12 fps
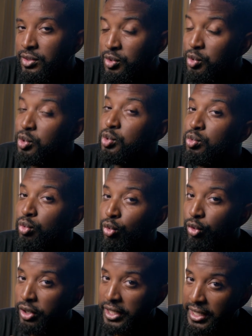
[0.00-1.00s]
do you
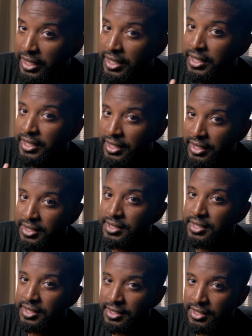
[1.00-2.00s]
really need a
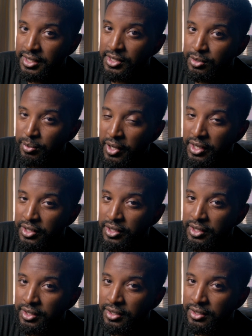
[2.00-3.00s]
16-inch
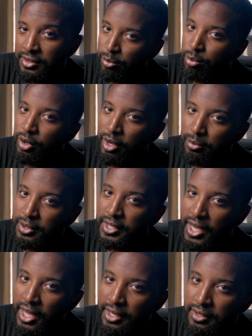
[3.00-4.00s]
monitor? Probably
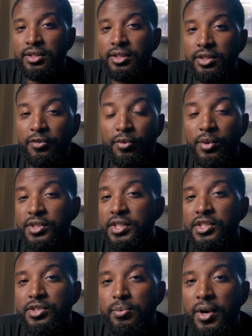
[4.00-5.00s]
not. The
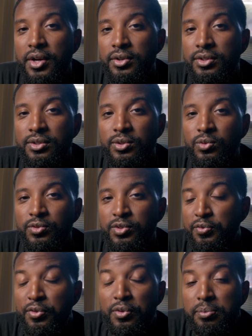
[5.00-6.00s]
14-inch model
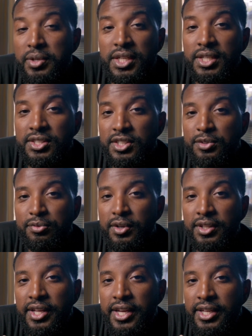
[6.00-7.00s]
for me just
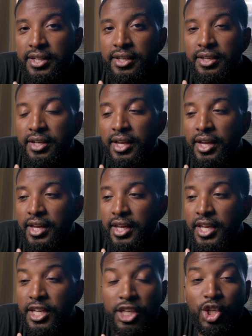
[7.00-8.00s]
felt like
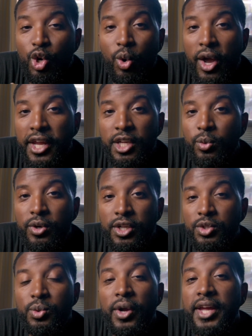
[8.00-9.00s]
it can go anywhere
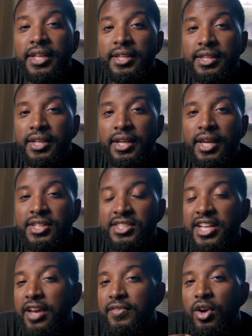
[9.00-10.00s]
and do anything. And just
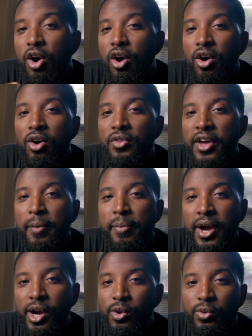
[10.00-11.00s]
having all that
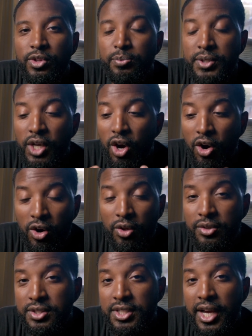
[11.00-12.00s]
power with me all
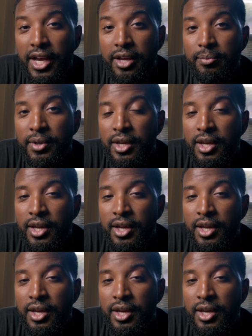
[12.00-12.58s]
the time